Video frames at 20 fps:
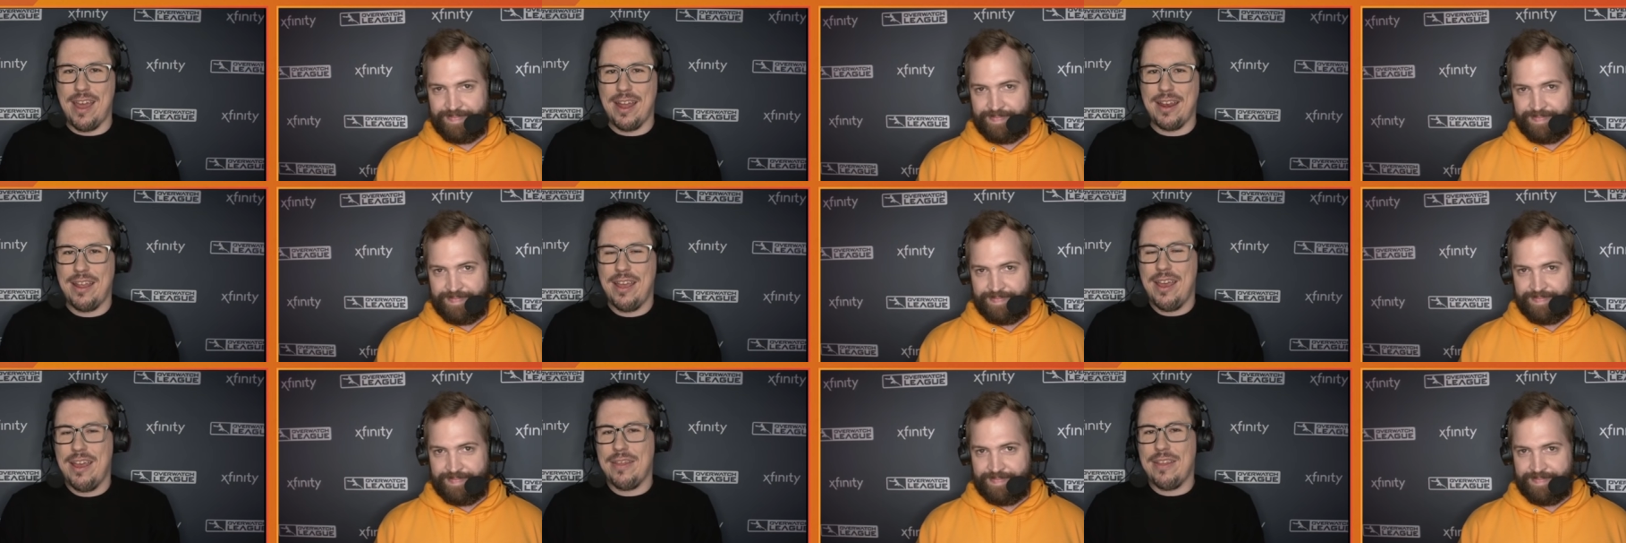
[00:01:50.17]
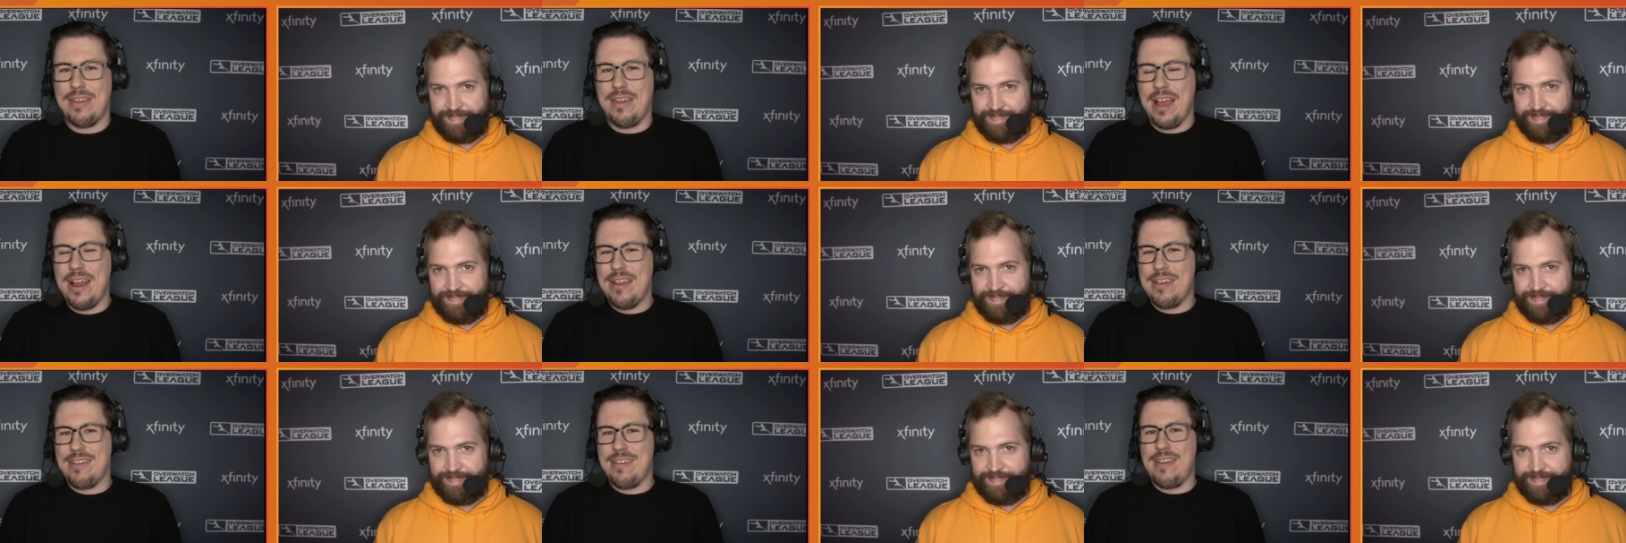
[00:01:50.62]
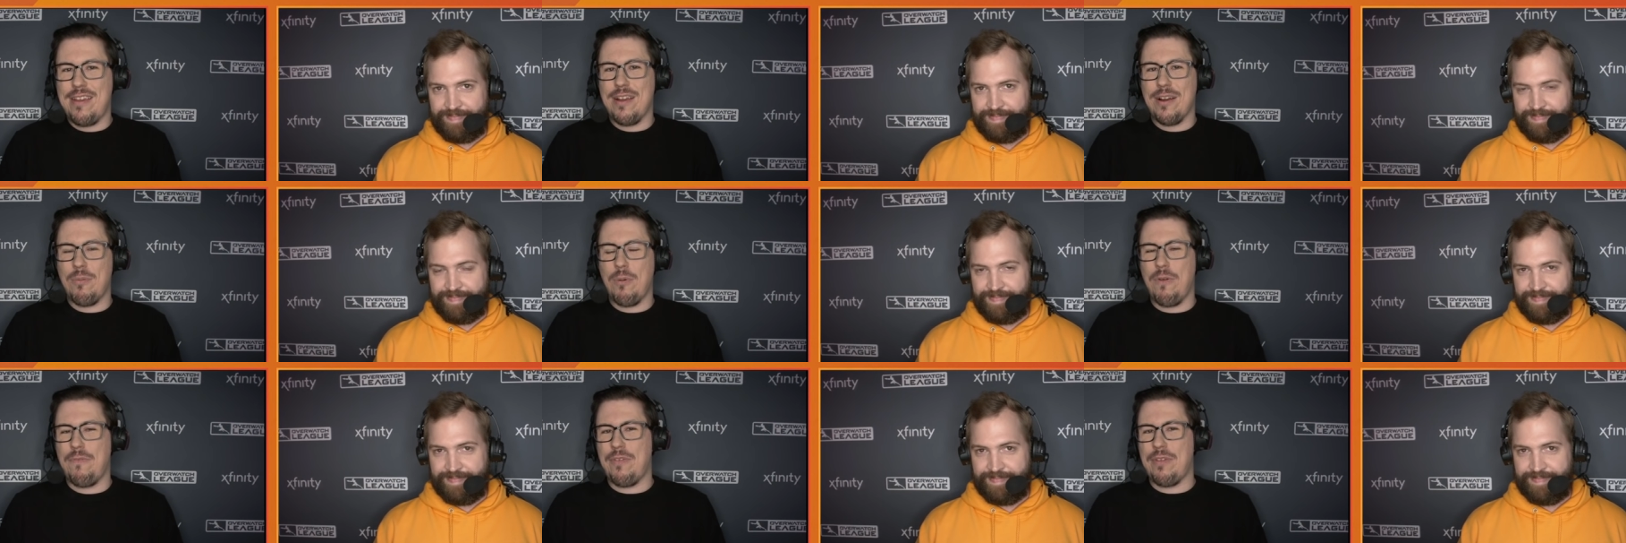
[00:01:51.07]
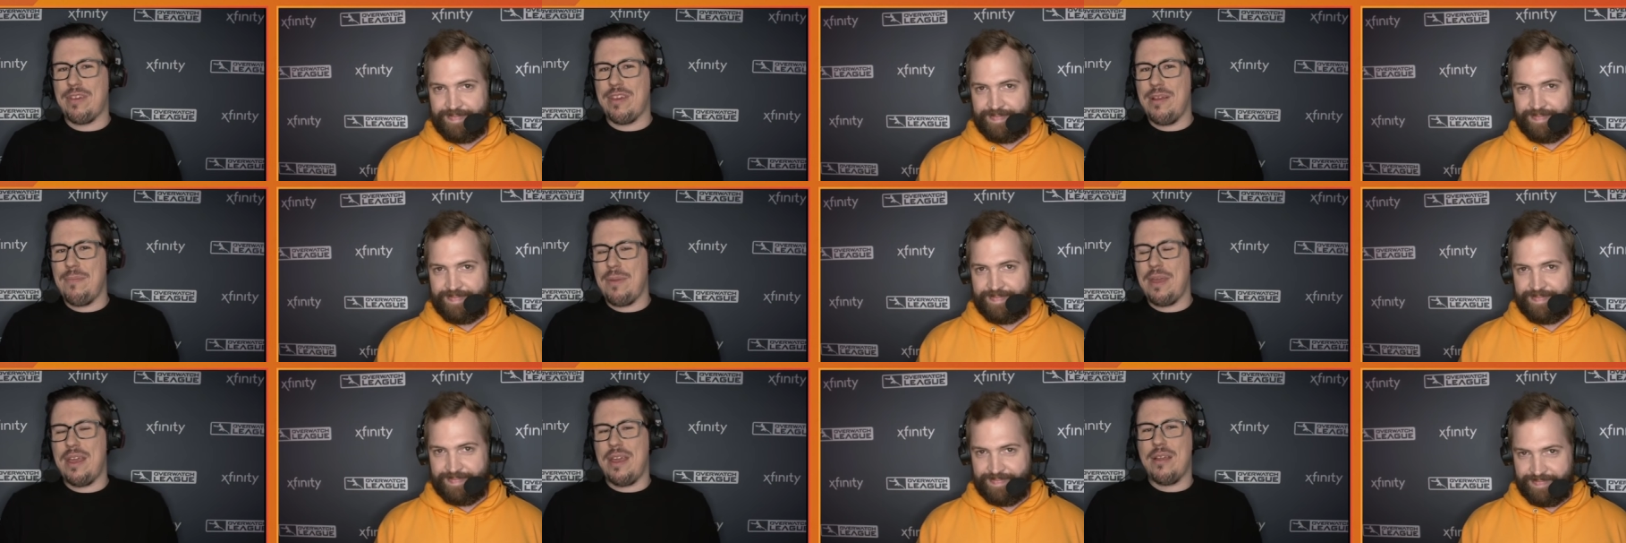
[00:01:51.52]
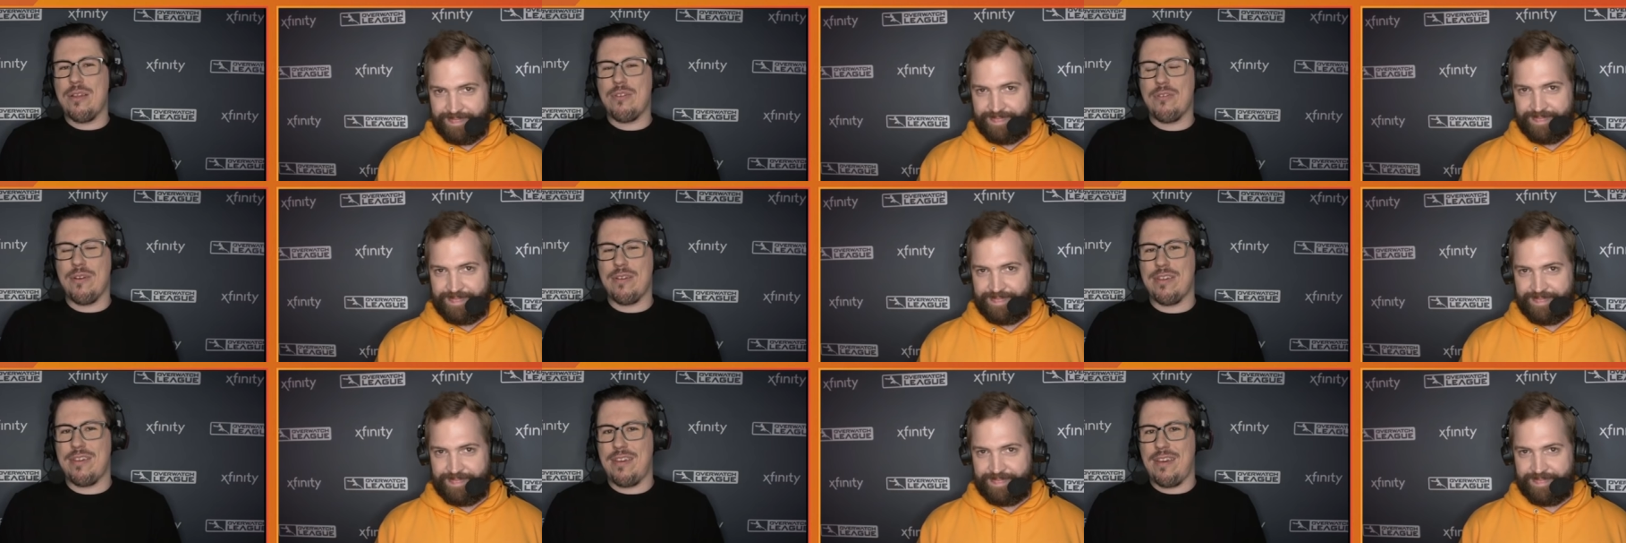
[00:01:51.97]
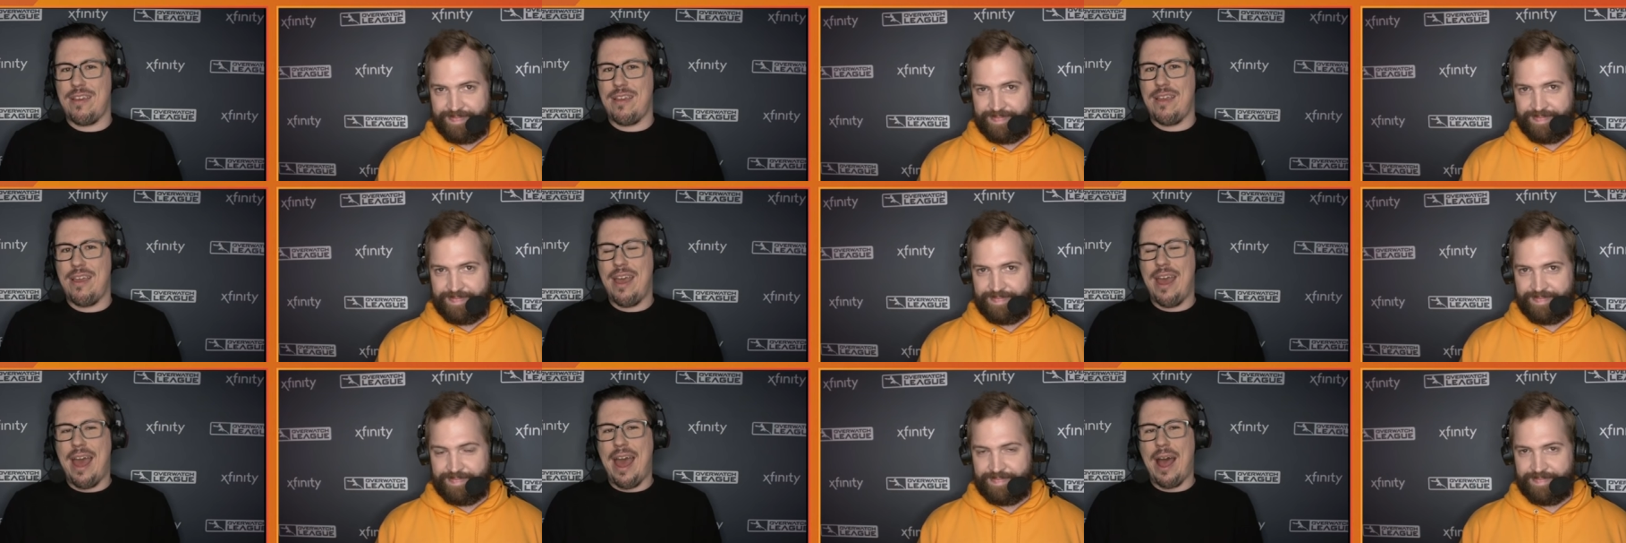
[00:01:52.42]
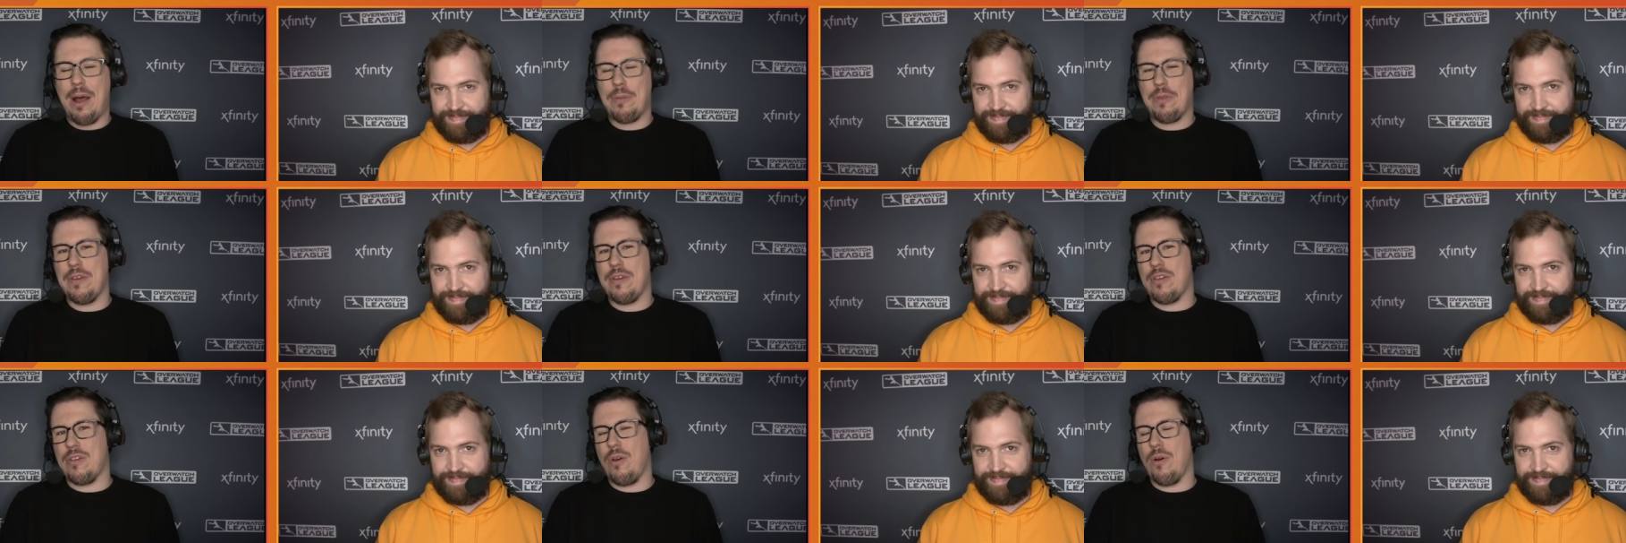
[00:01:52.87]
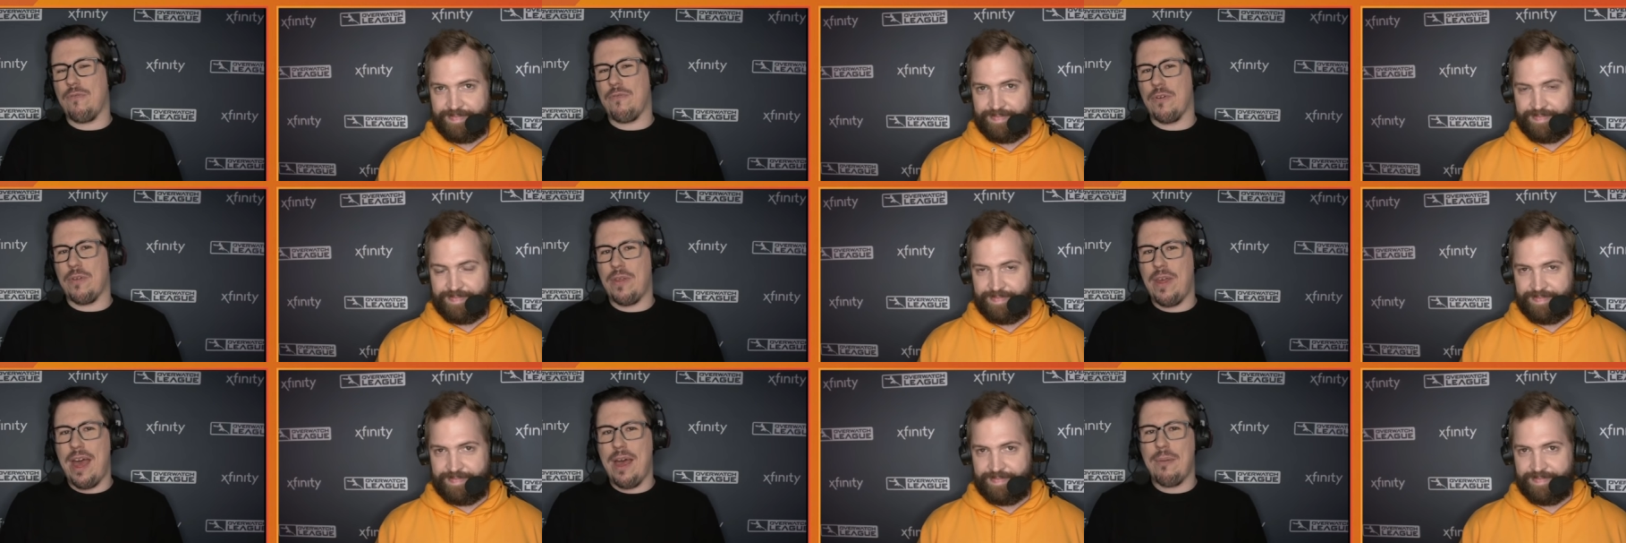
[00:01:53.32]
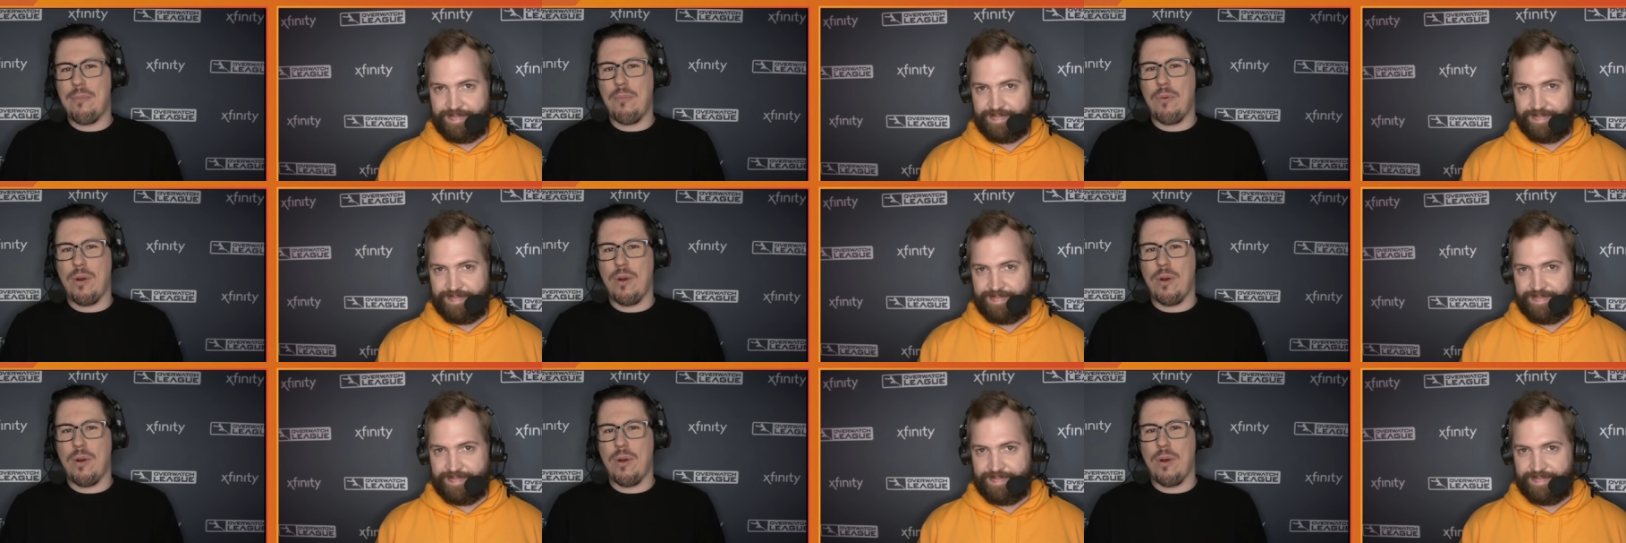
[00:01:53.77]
Speaker 1: And the Dynasty here, Wolf, it's going to be interesting to see how things go for them,